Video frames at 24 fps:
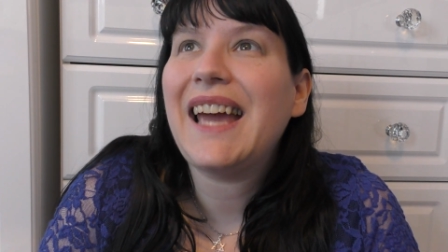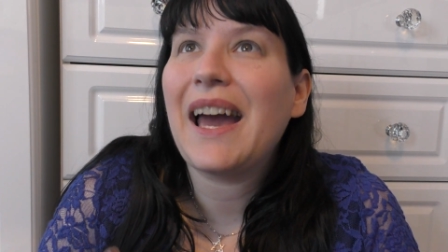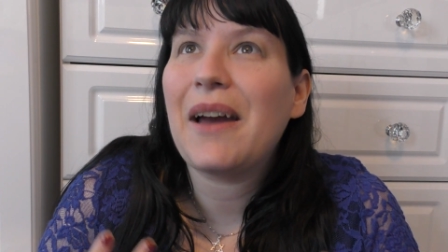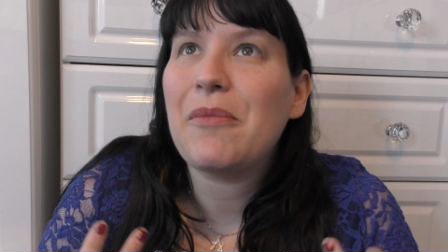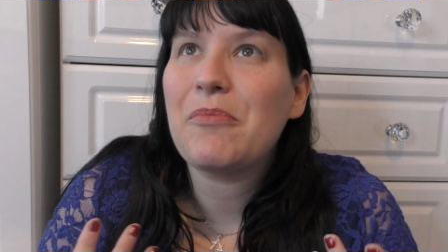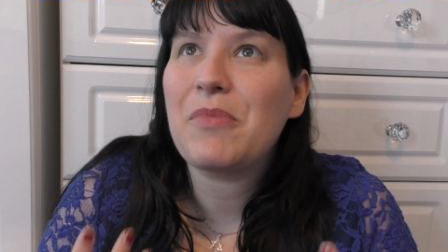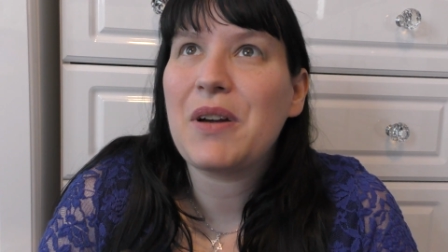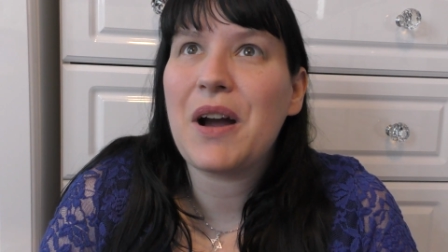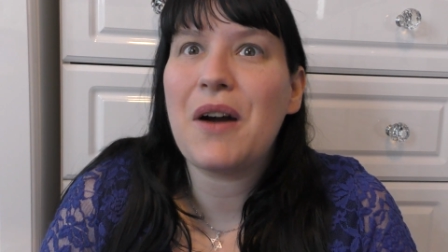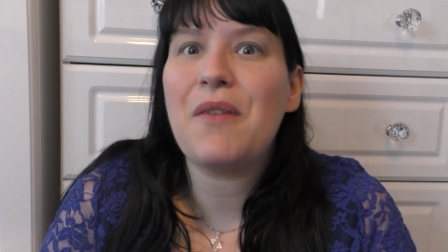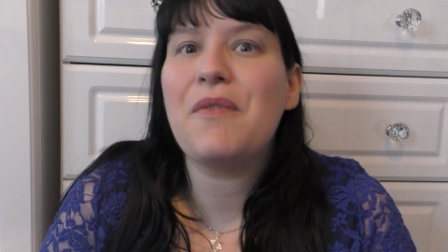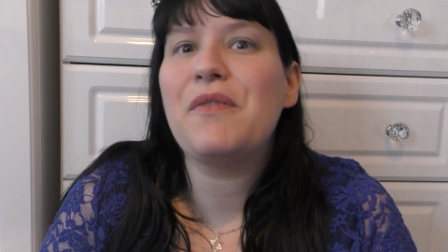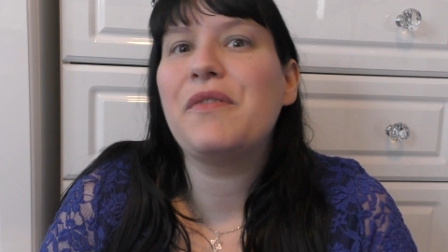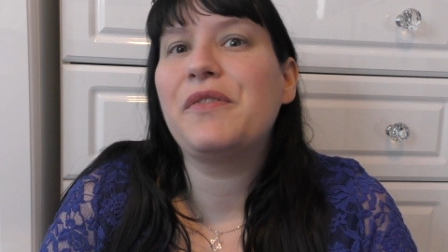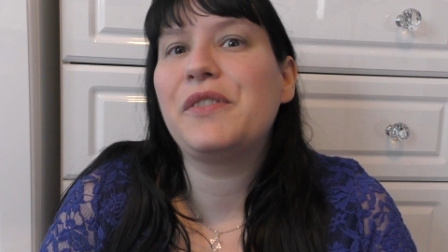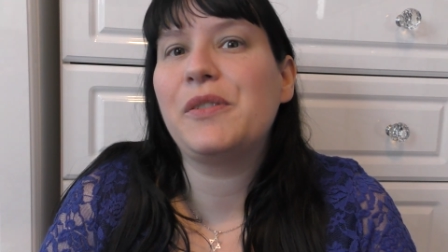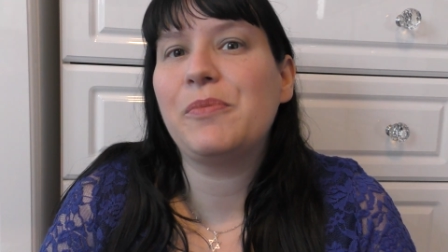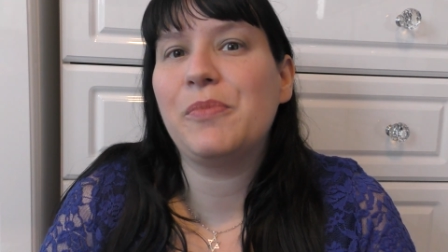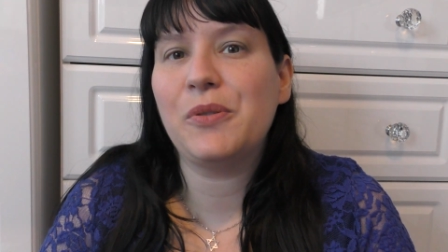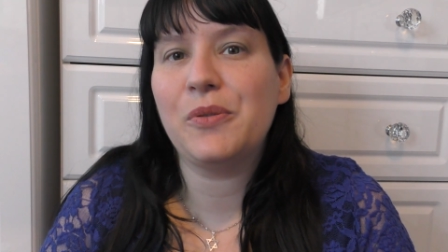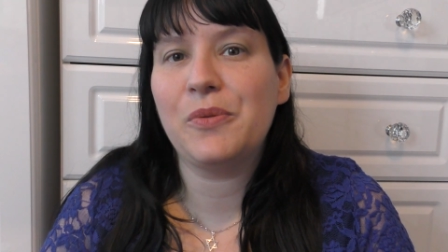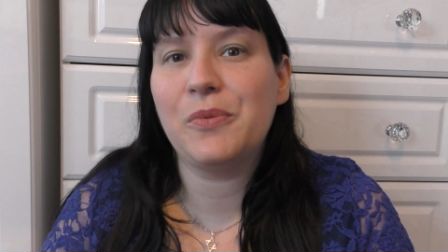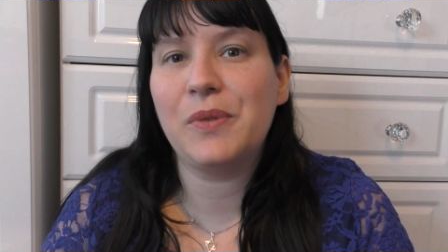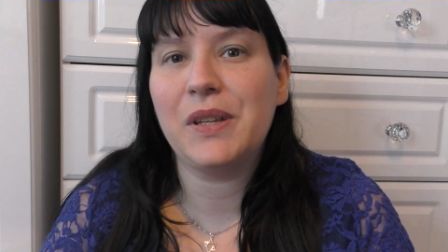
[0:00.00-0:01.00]
am
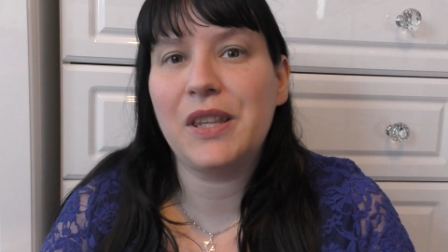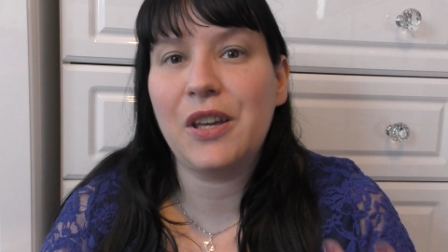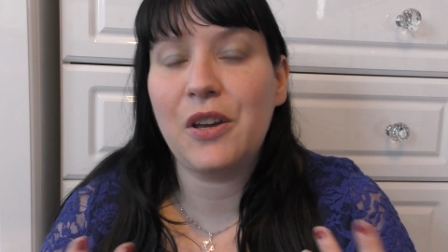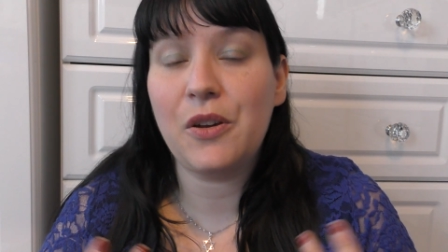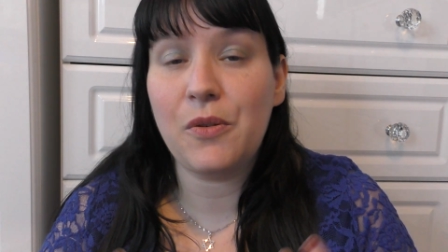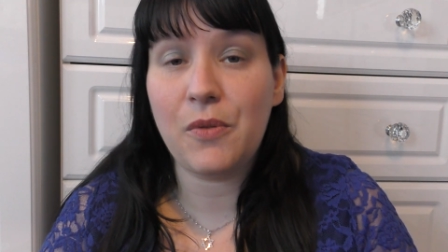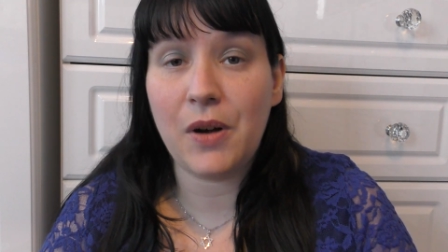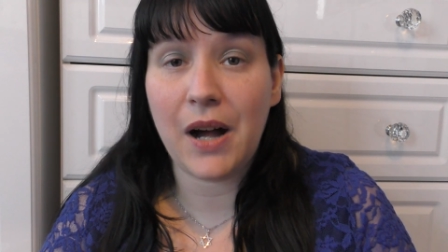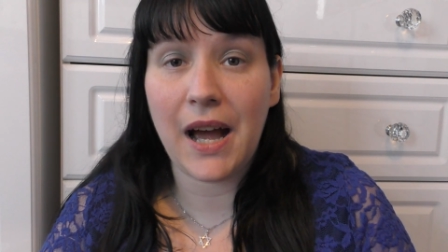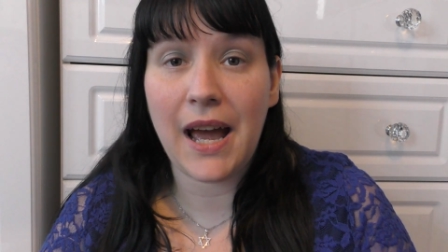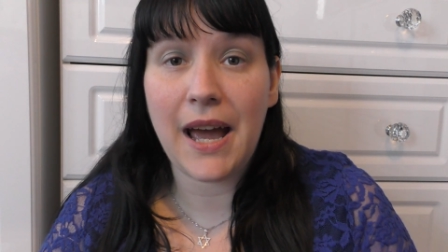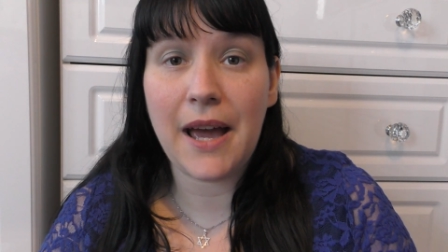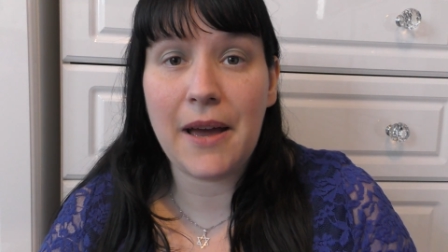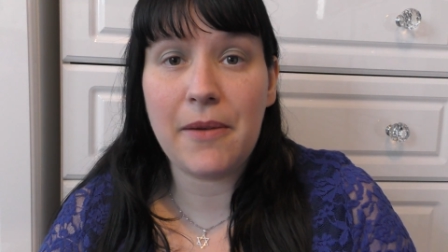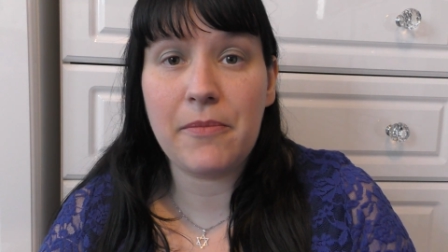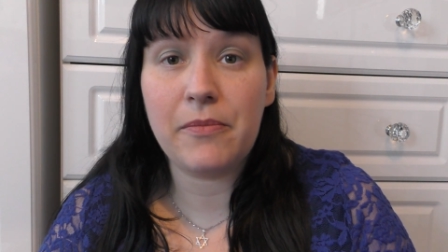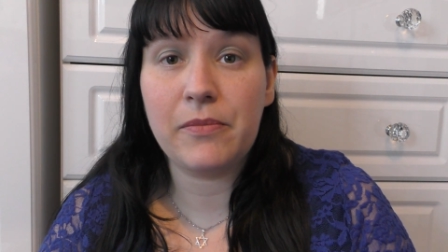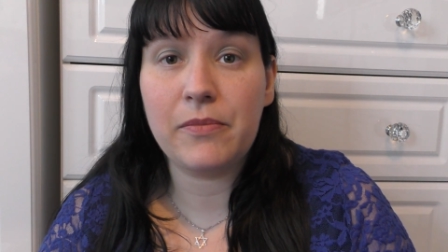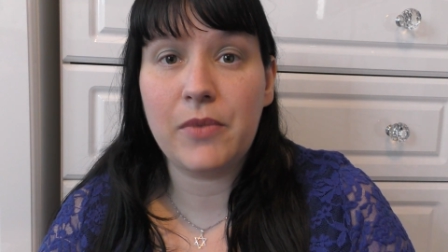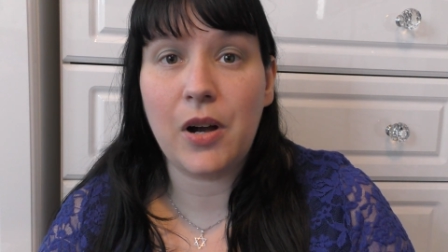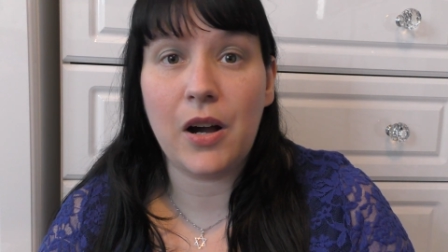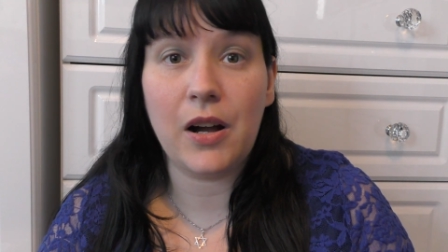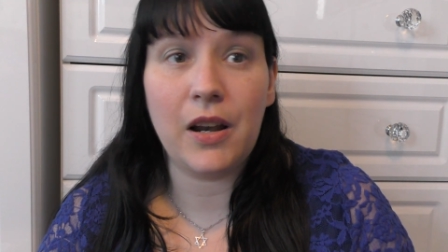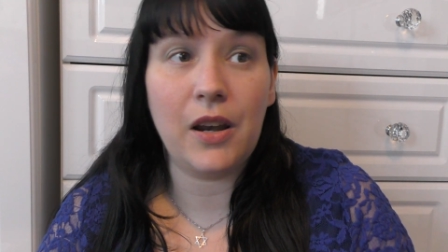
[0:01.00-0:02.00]
comfortable with who i
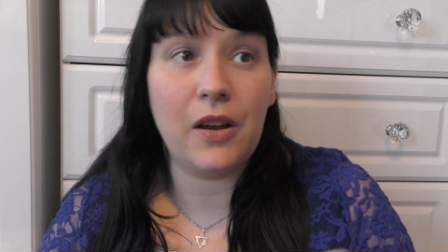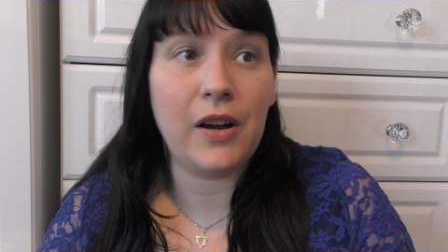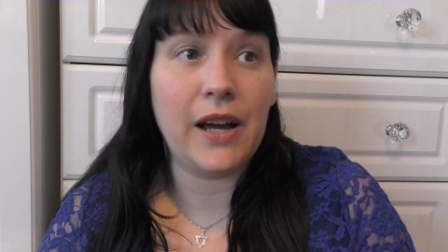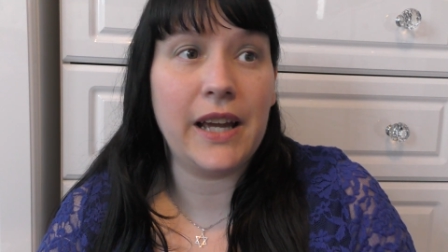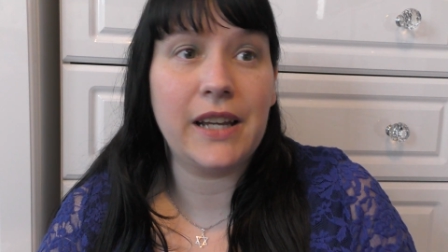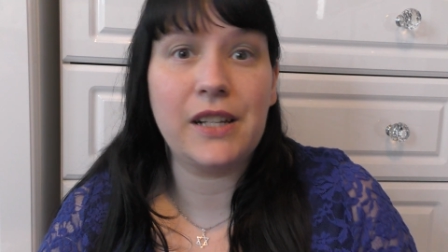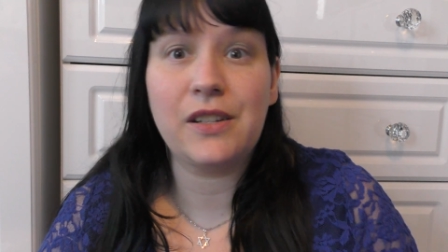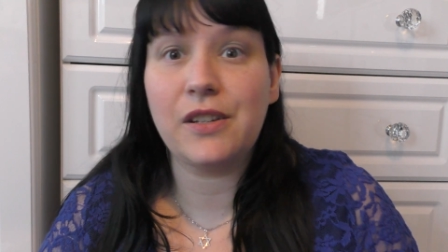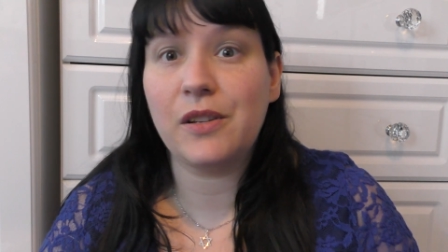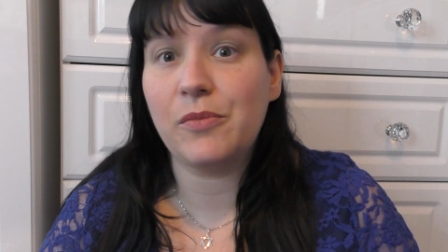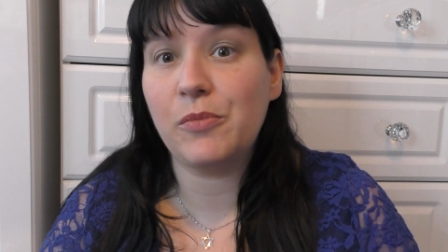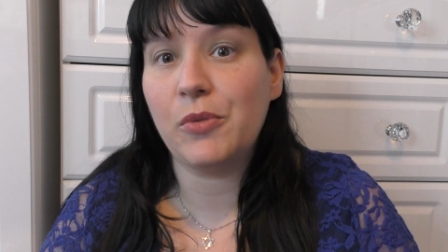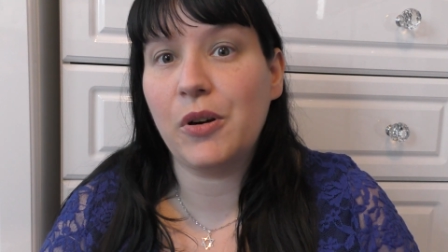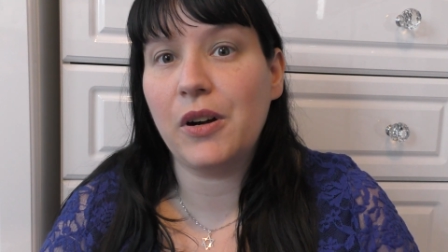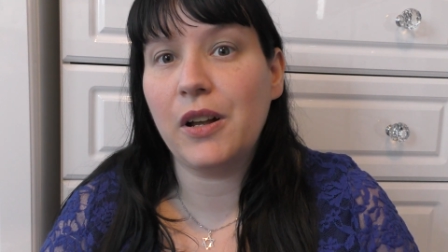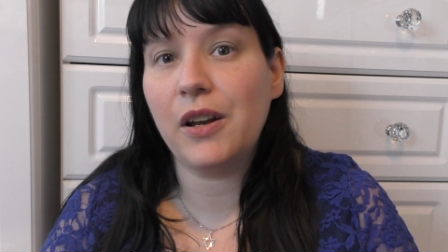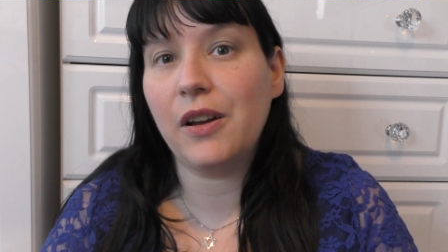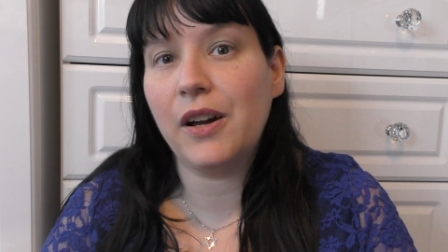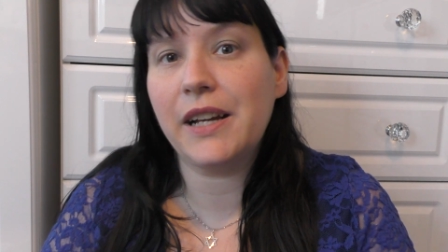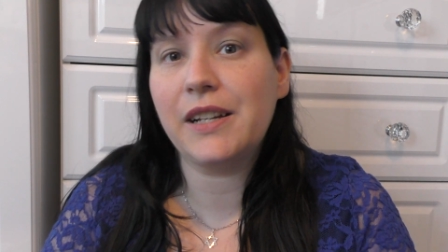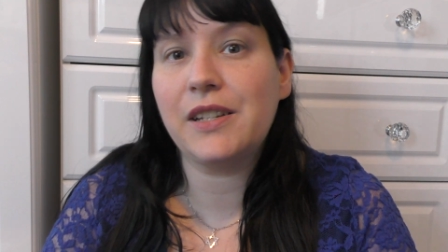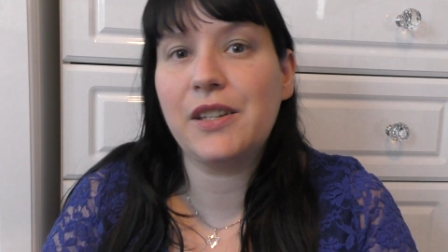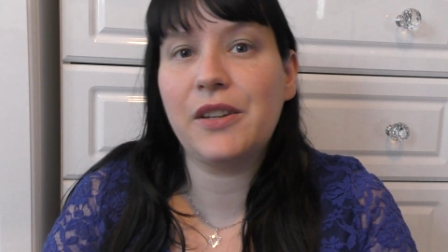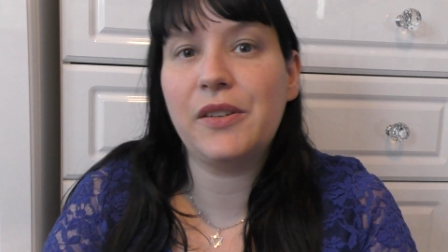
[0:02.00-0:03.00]
am i like doing what i
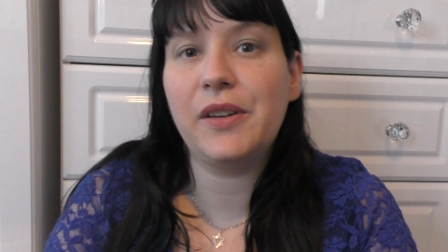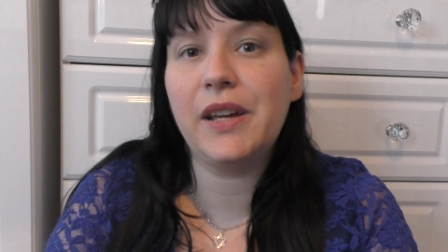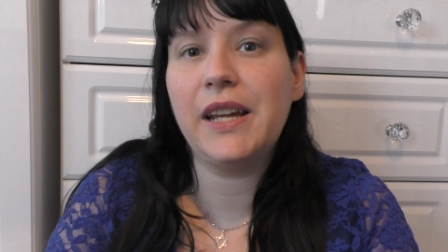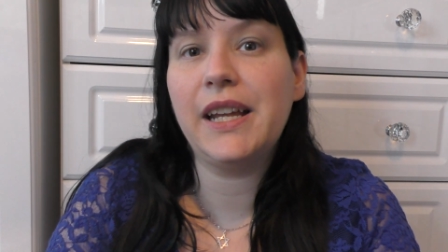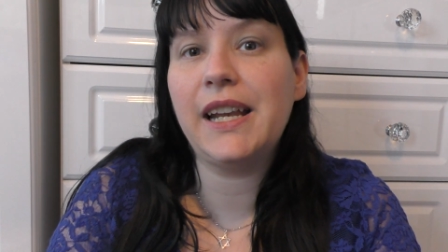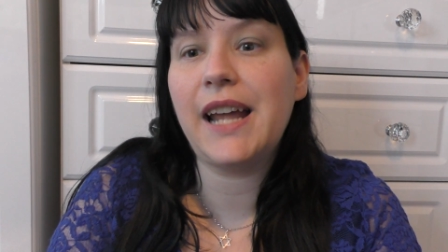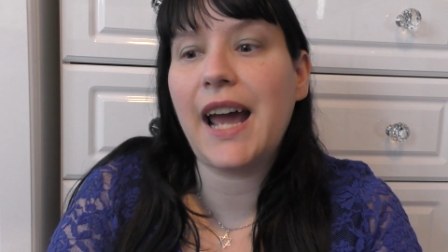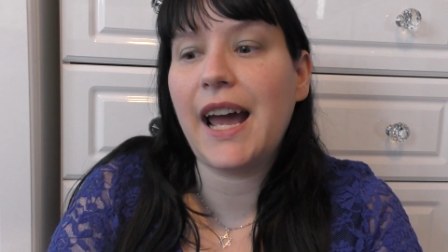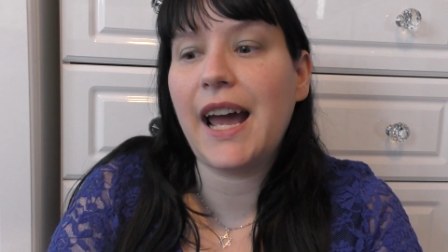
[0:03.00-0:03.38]
like doing